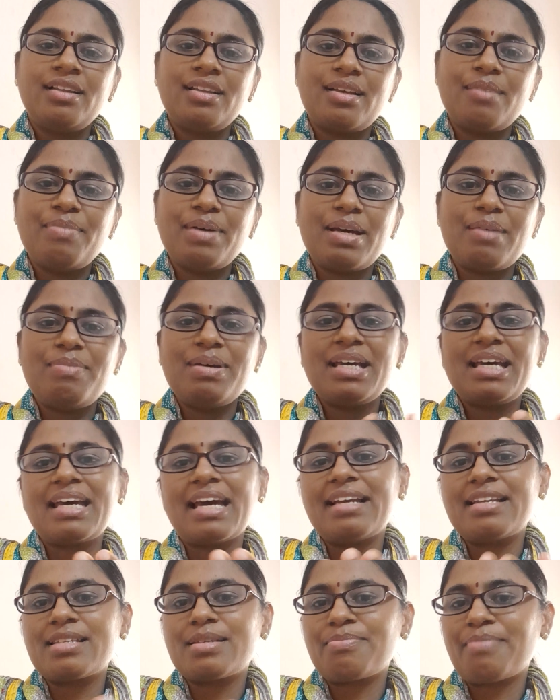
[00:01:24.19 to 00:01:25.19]
the baby
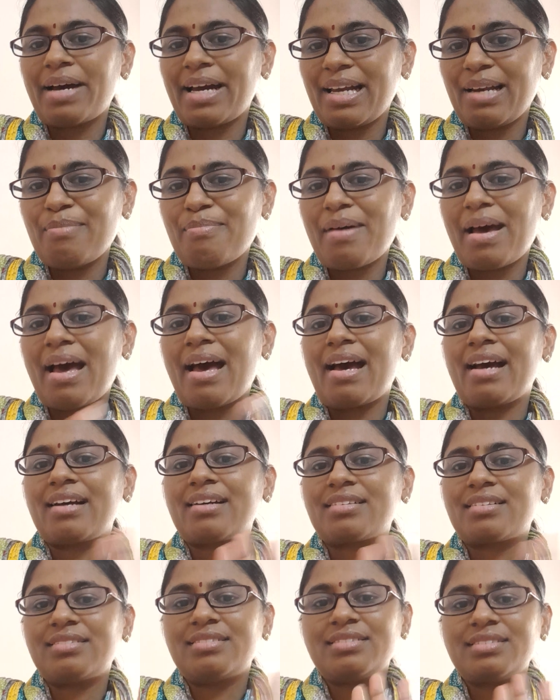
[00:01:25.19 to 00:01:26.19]
can smile
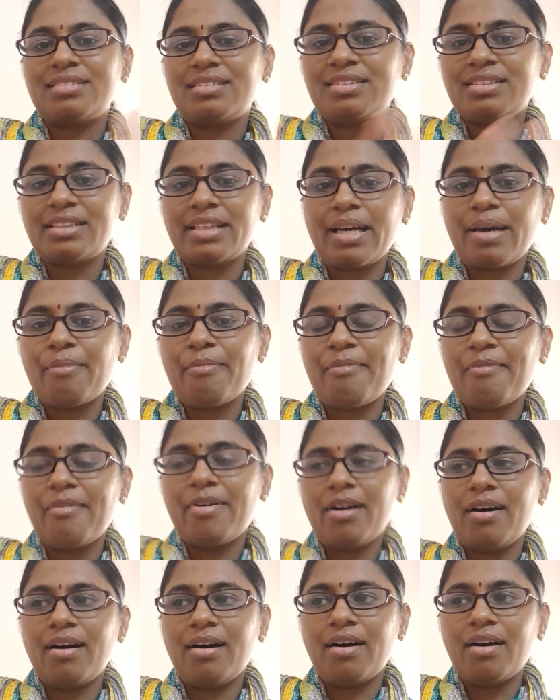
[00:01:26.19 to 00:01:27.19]
back, say
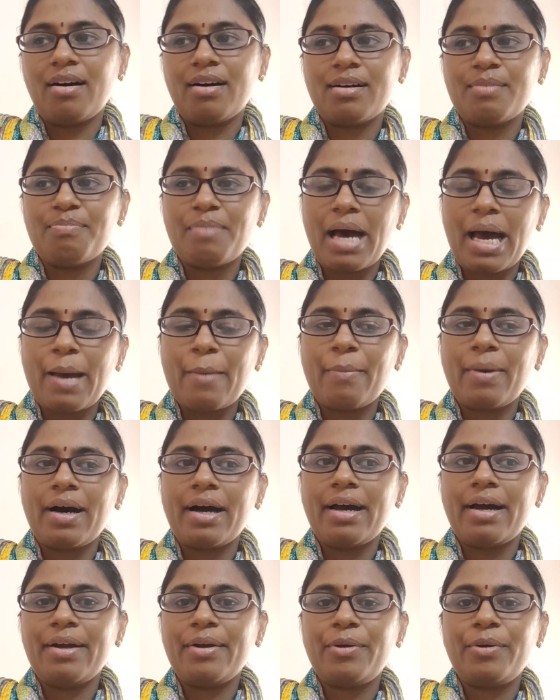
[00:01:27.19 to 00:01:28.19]
bye
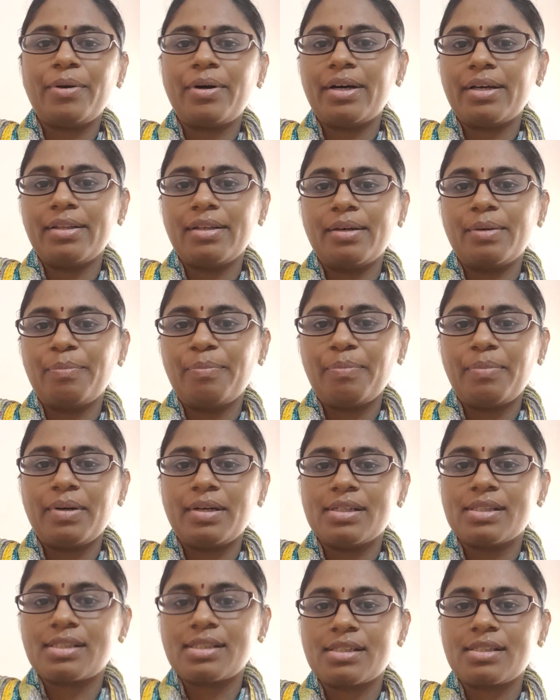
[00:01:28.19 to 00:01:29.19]
bye to other
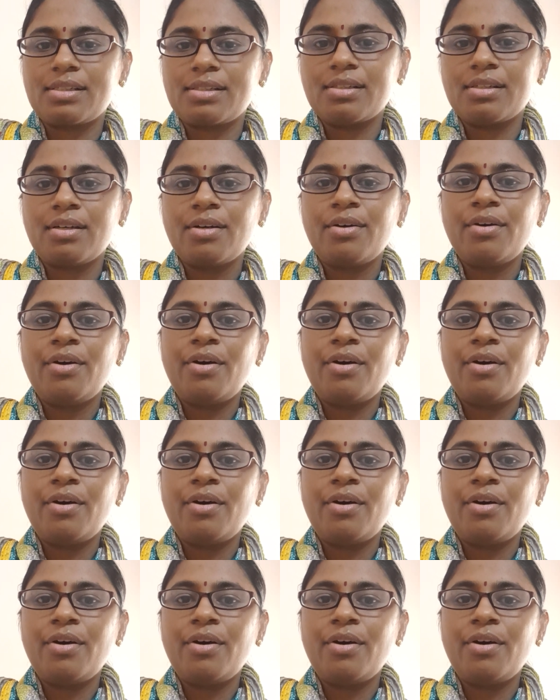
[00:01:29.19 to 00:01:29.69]
person,